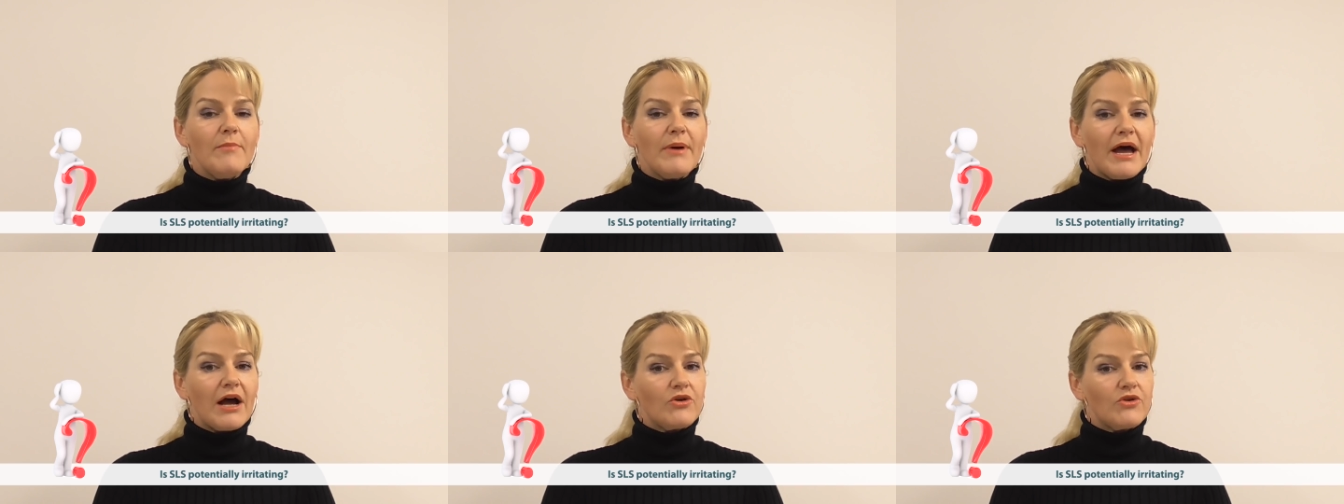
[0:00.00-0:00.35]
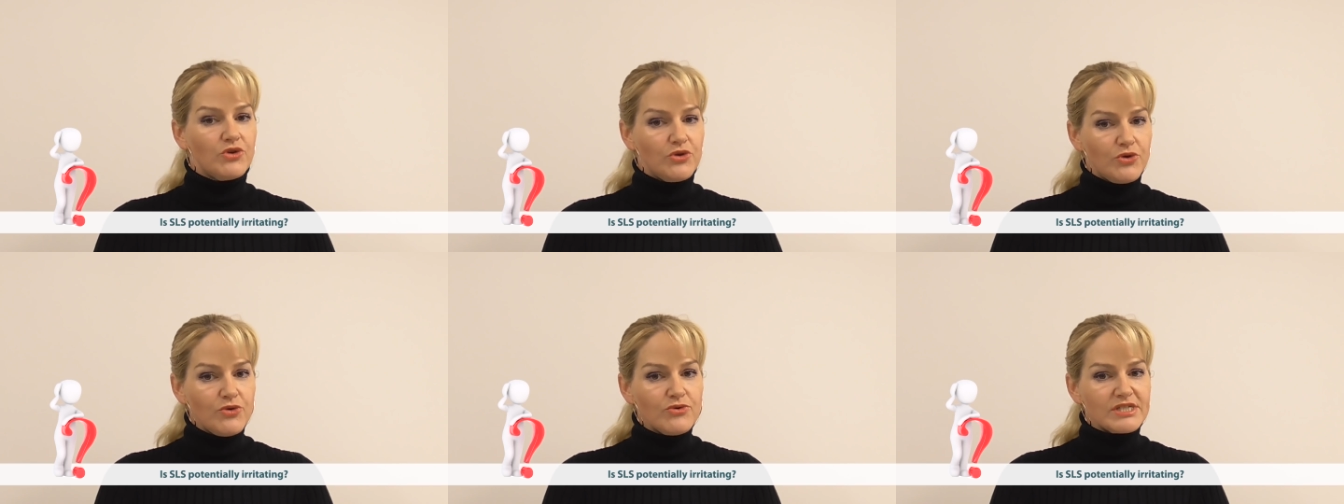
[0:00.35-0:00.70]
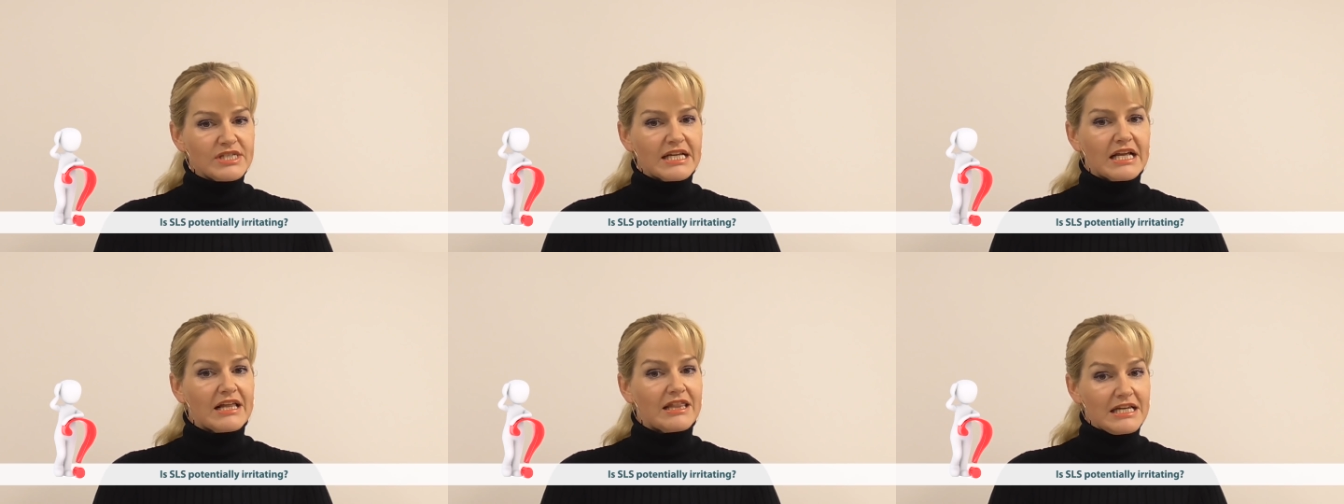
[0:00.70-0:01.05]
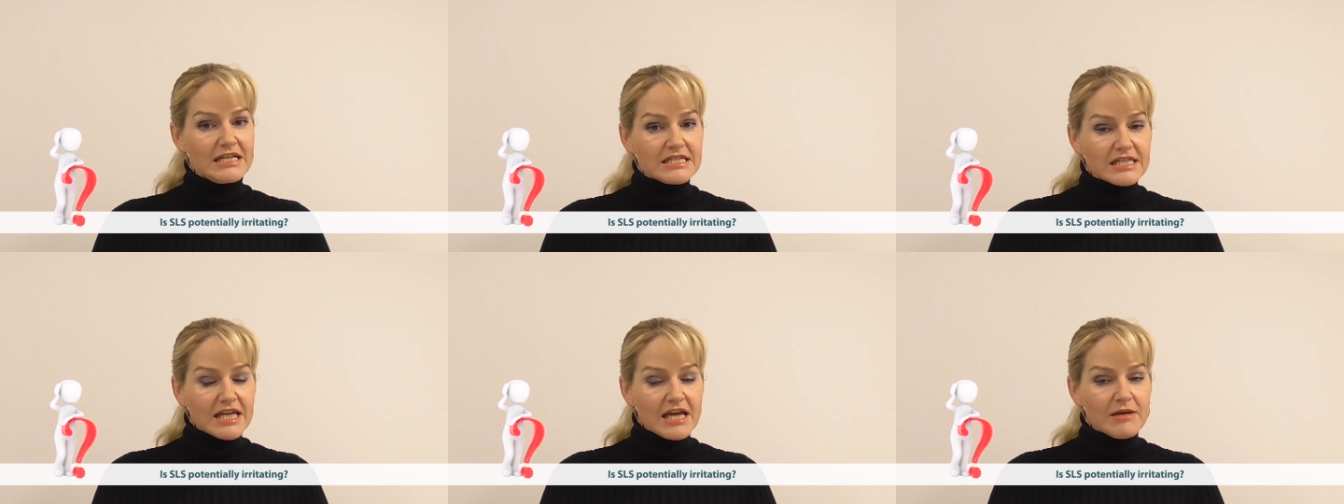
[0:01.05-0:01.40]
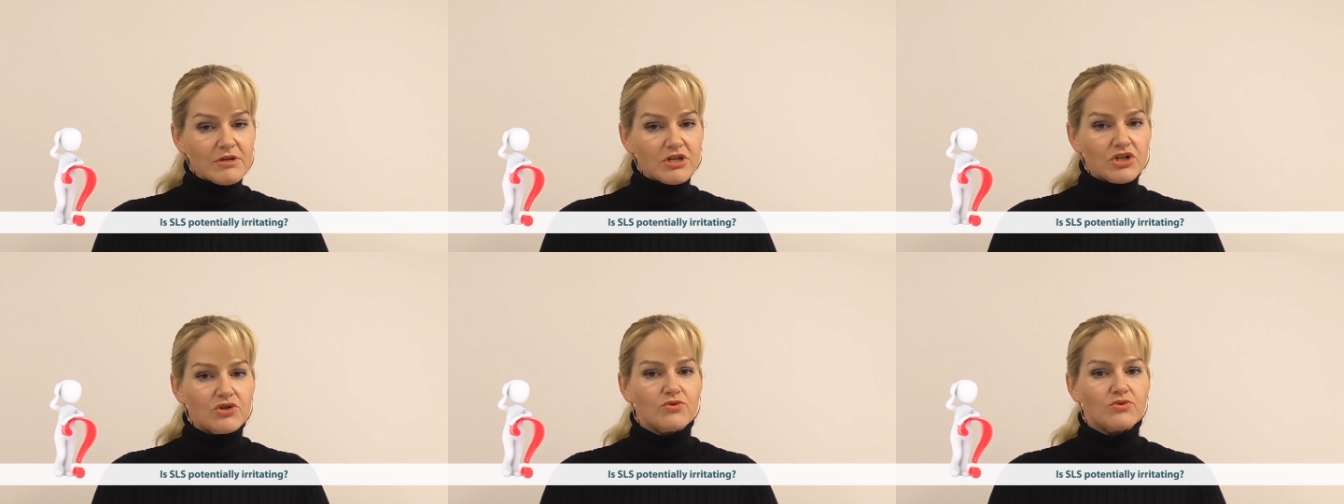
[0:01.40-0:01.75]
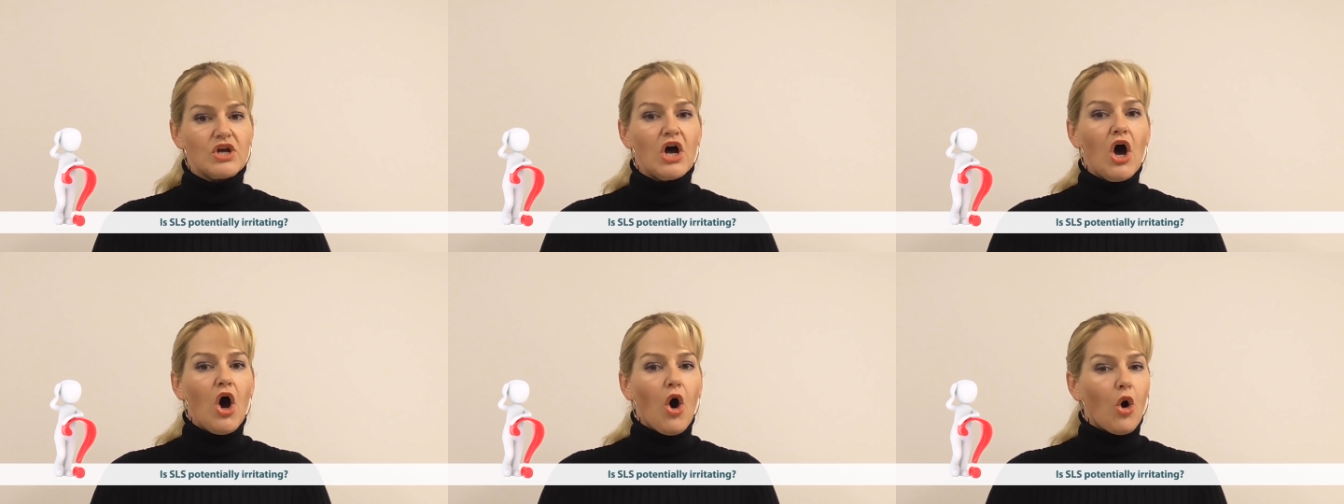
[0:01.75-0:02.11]
about using these
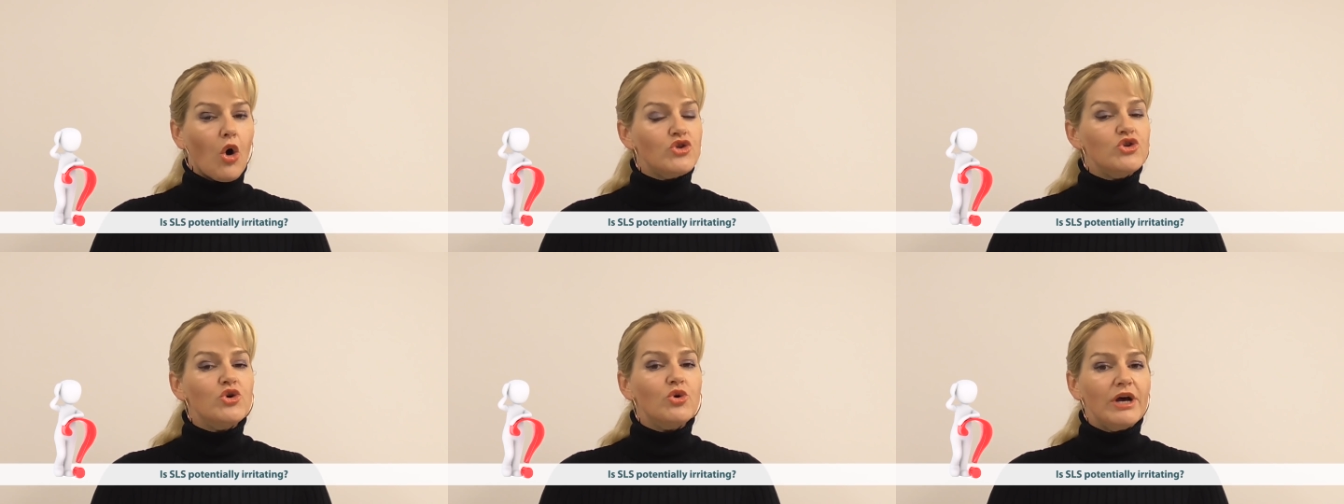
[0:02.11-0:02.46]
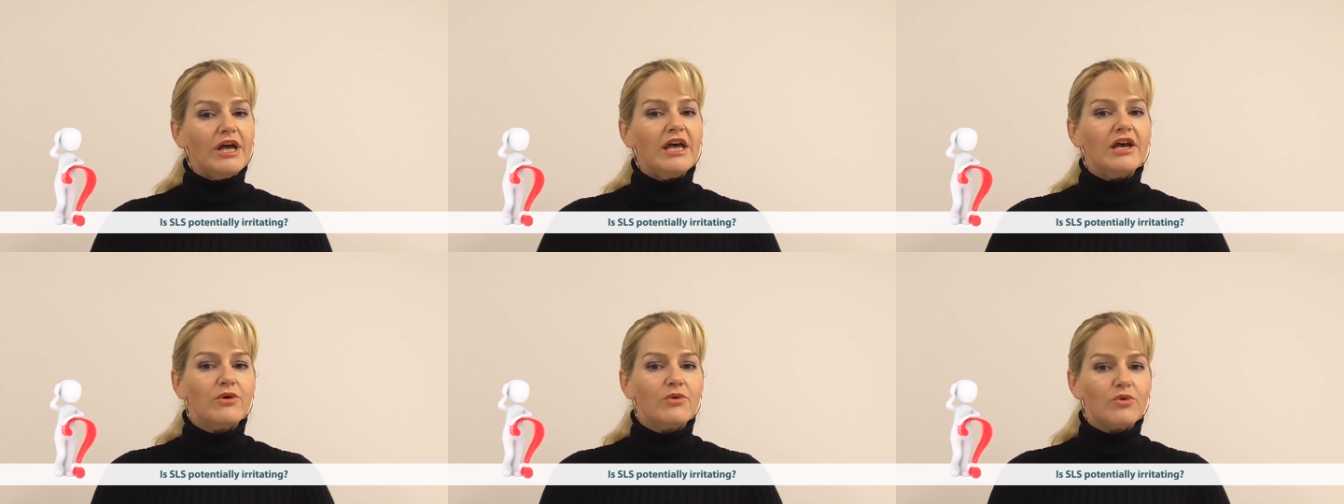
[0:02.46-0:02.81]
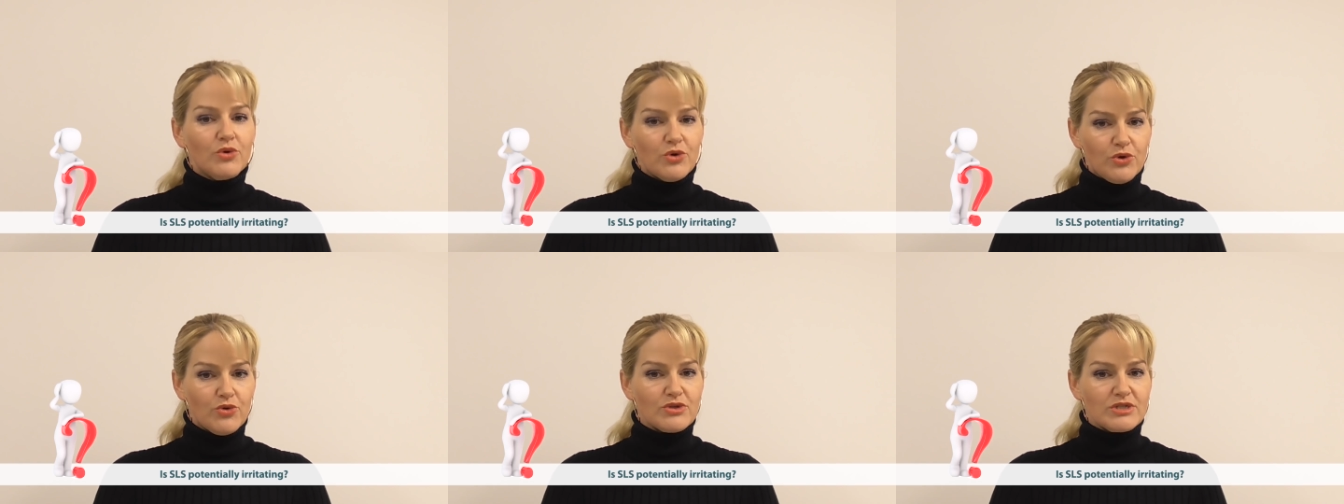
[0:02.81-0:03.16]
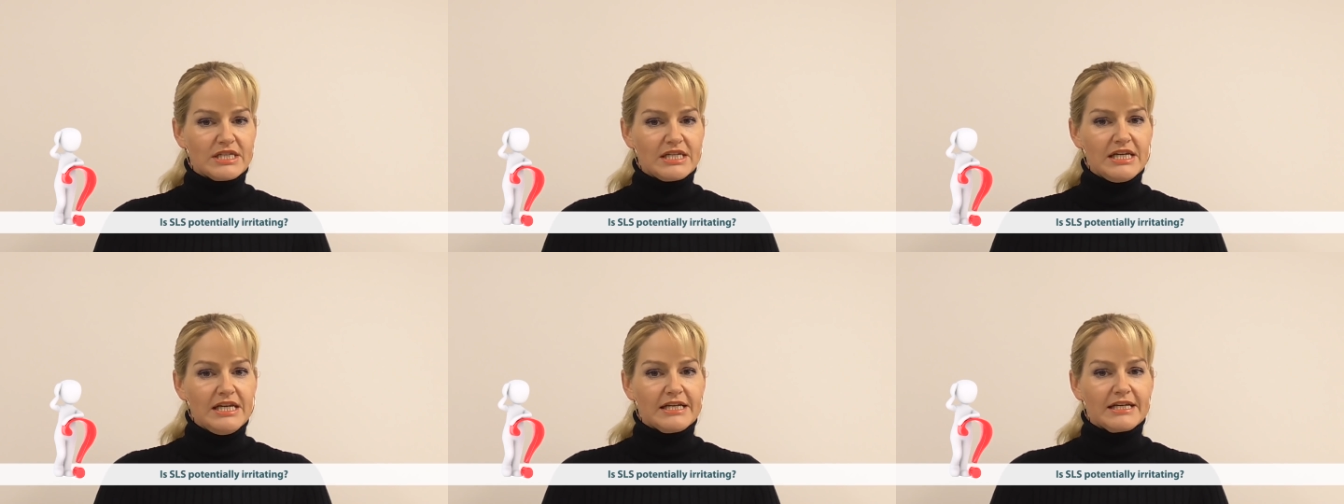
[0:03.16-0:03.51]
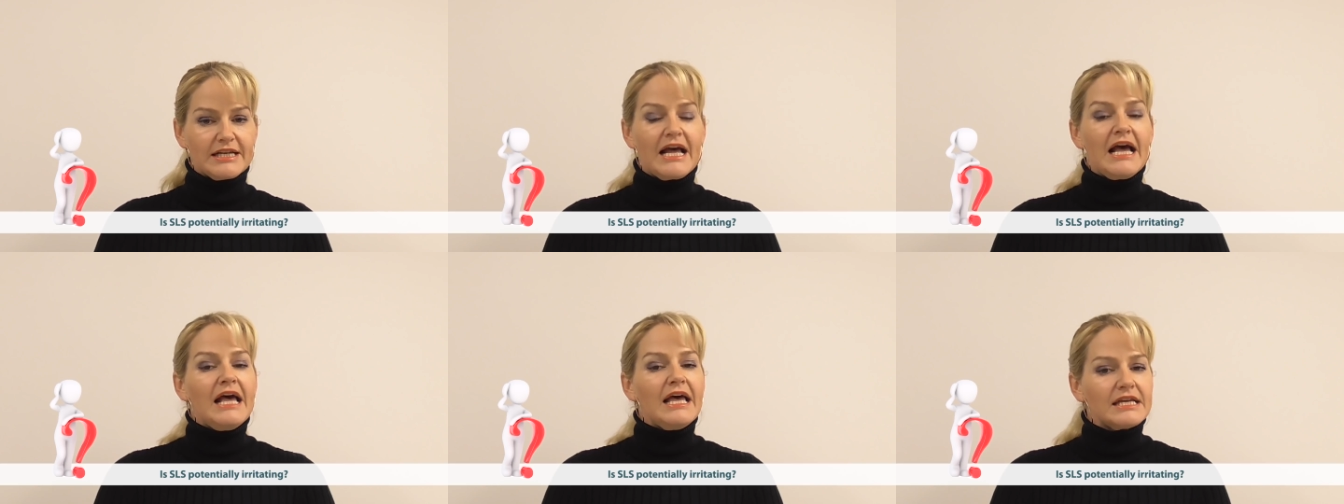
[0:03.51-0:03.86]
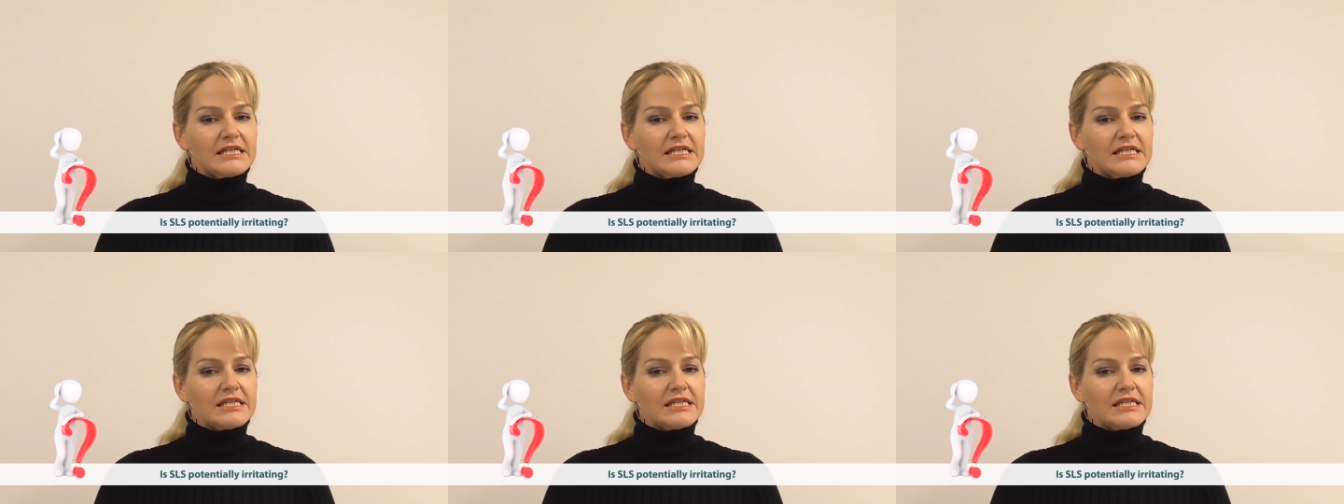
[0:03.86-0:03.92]
chemicals on your hair or your skin,